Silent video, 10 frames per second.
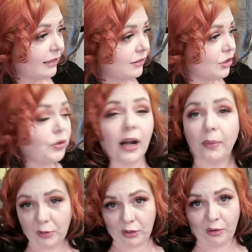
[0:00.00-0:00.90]
to try to
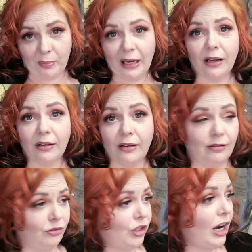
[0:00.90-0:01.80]
procure me
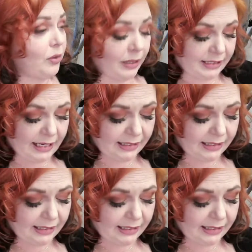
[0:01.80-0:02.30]
genuine Tanzanite.